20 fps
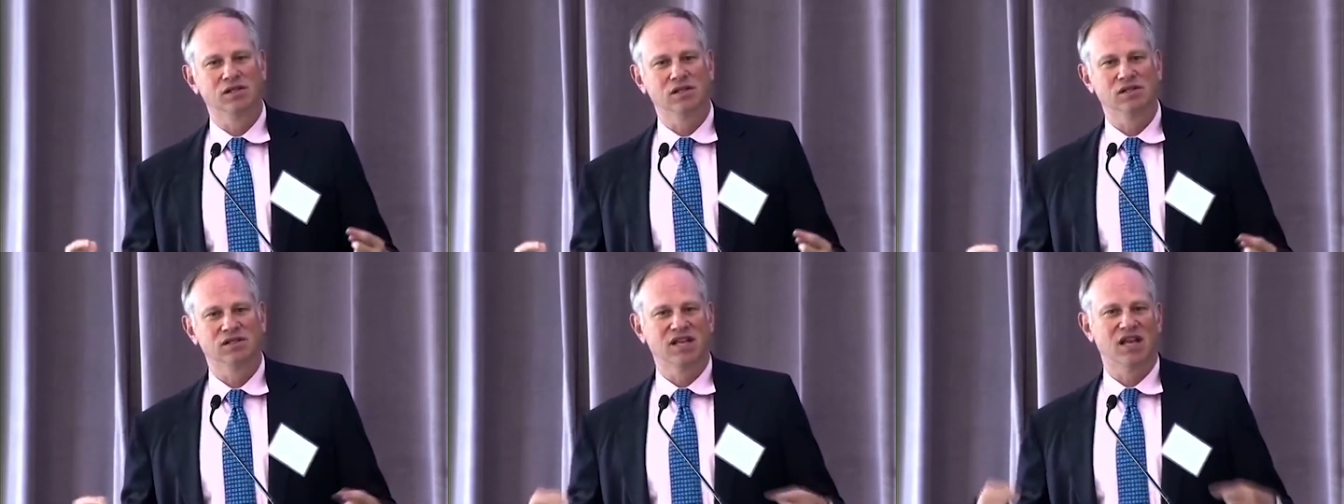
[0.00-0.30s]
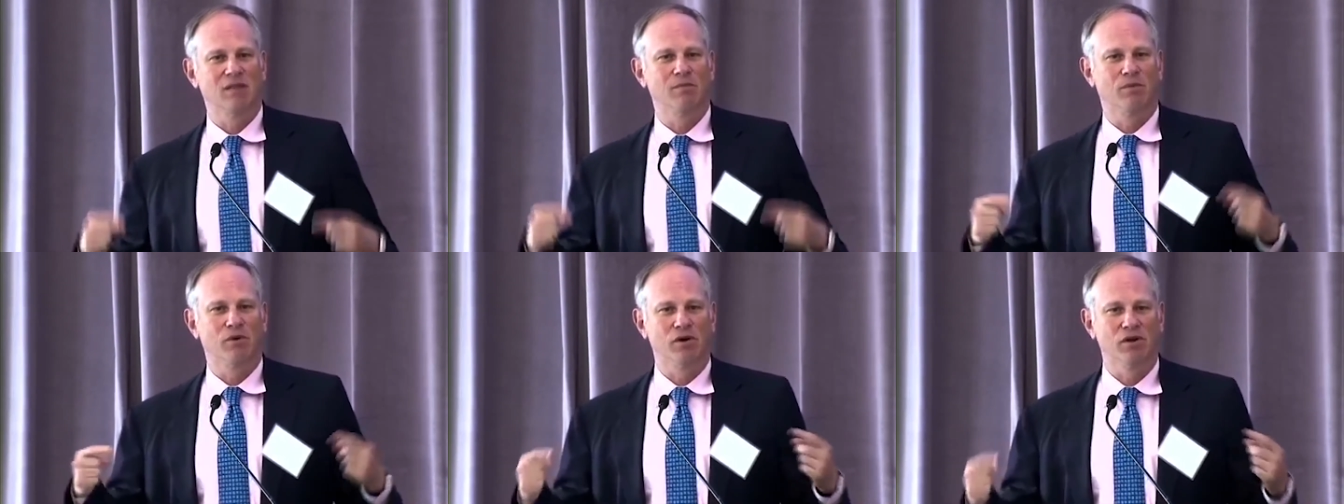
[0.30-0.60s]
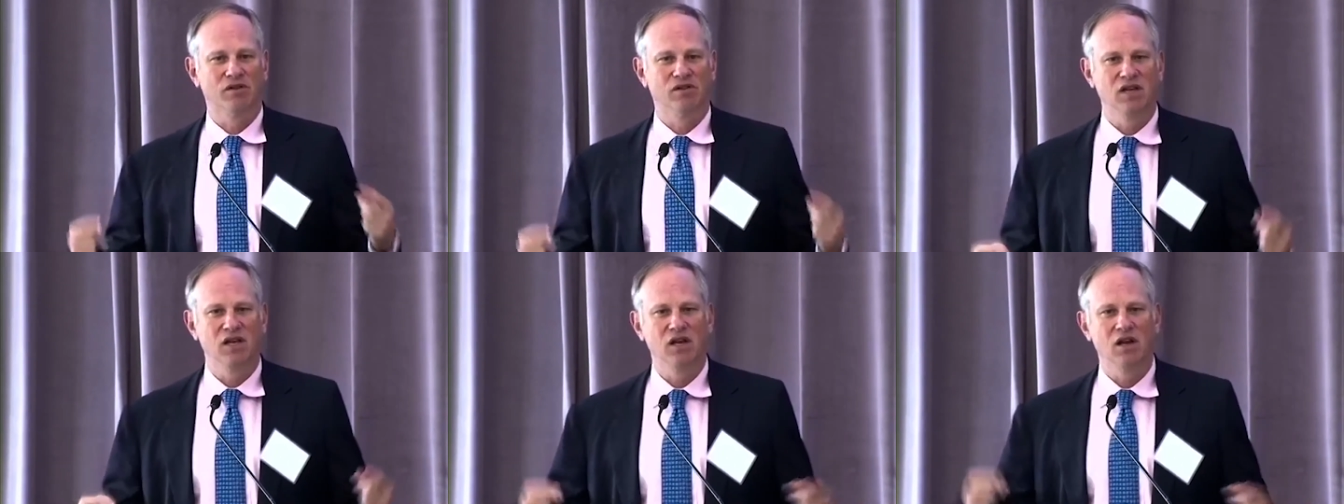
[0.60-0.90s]
San
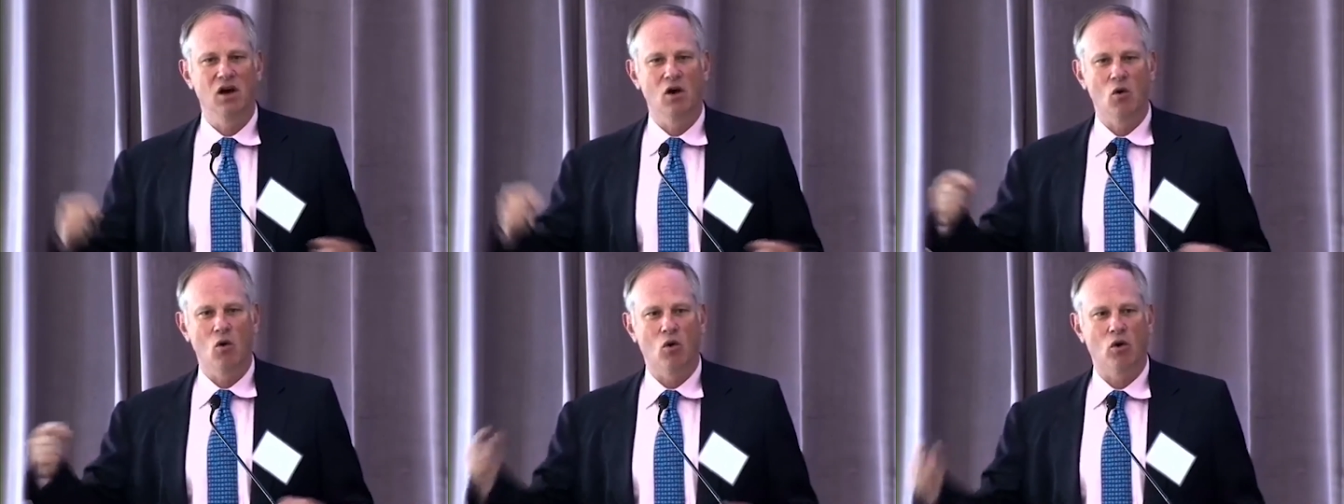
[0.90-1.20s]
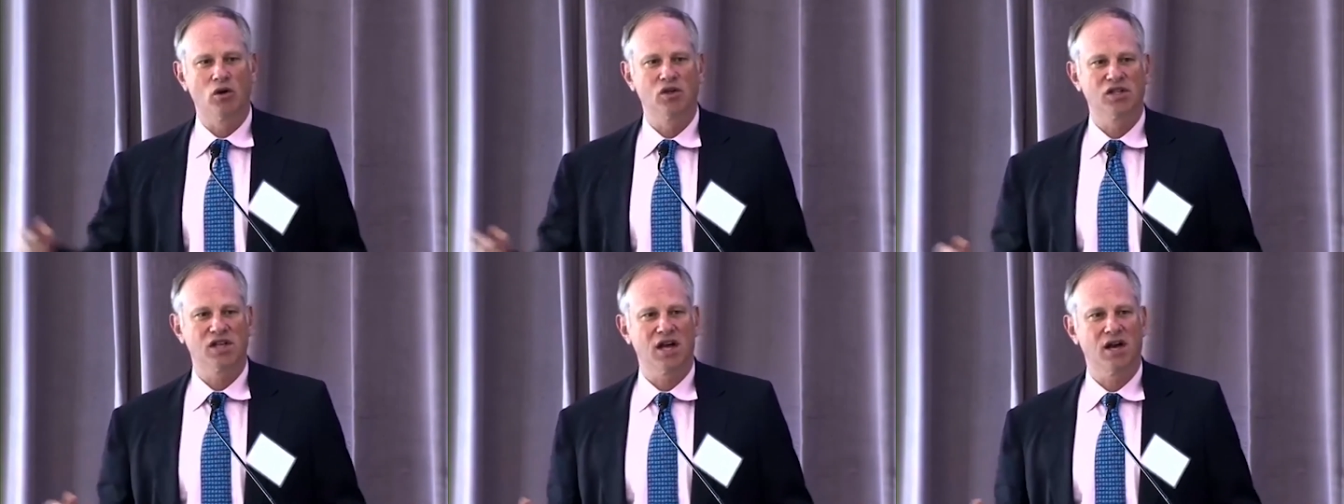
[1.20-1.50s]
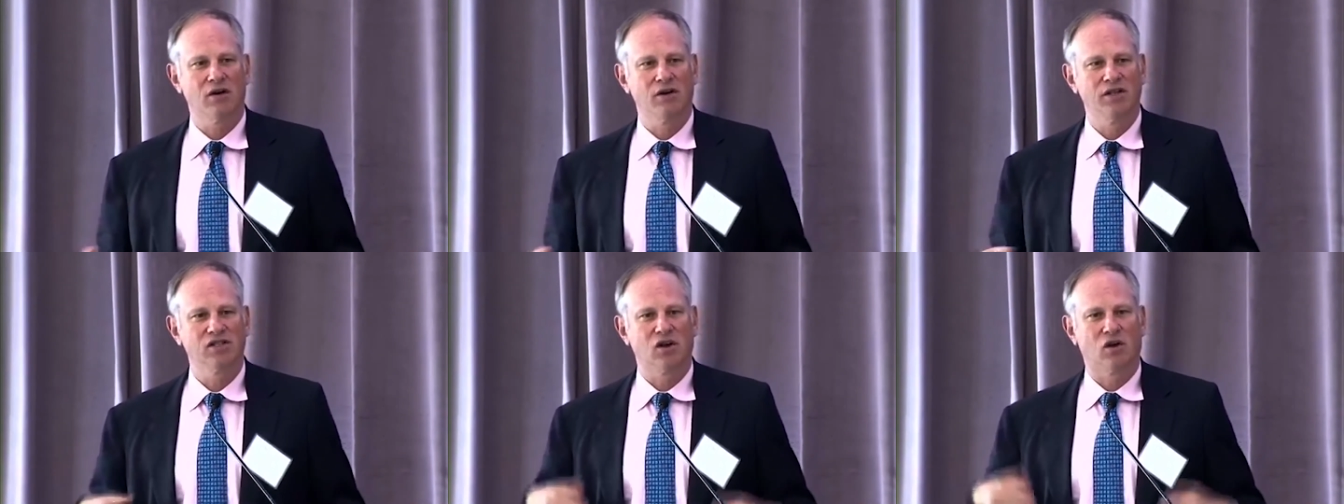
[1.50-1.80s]
Bernardino, Orange
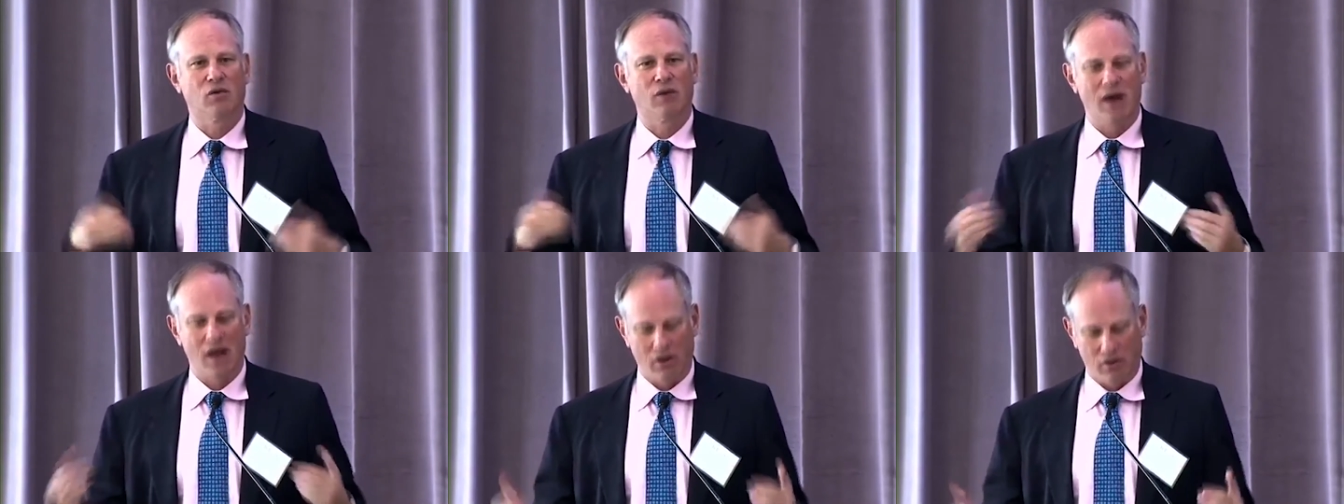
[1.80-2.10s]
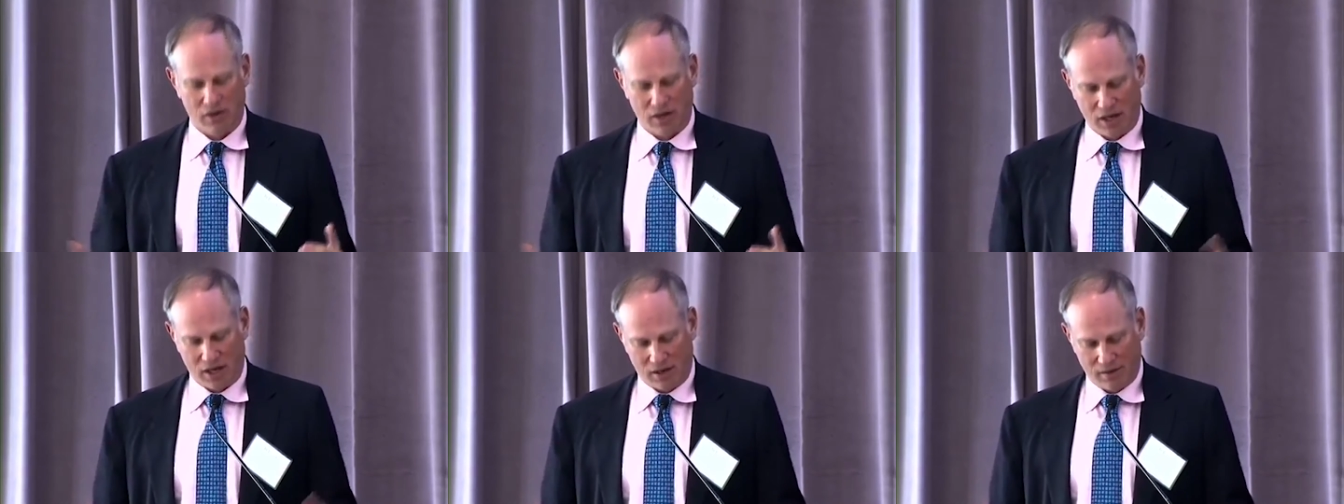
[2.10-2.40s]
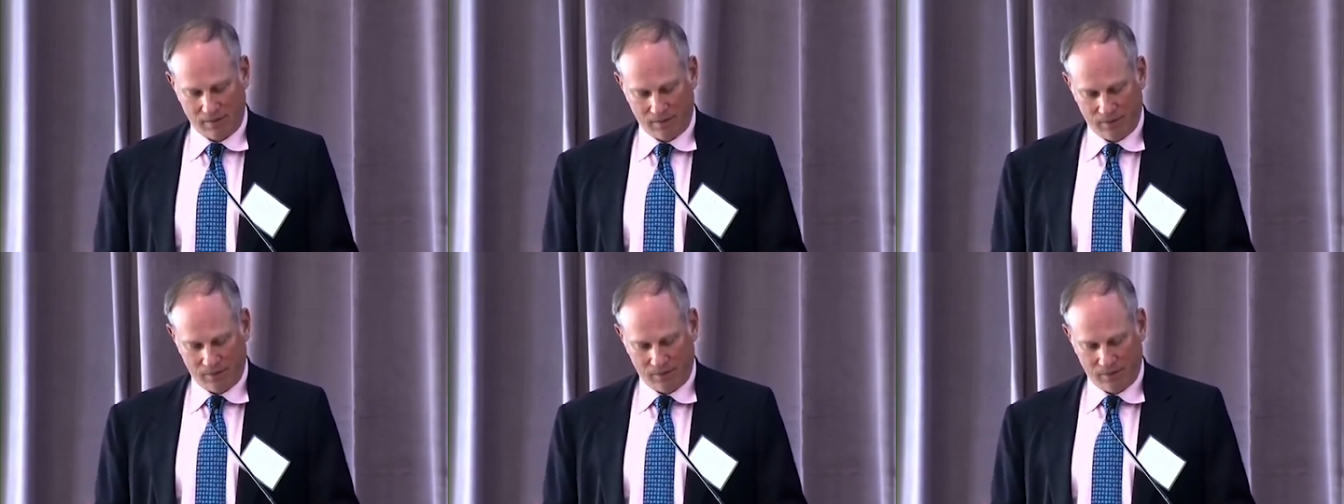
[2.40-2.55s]
counties around it.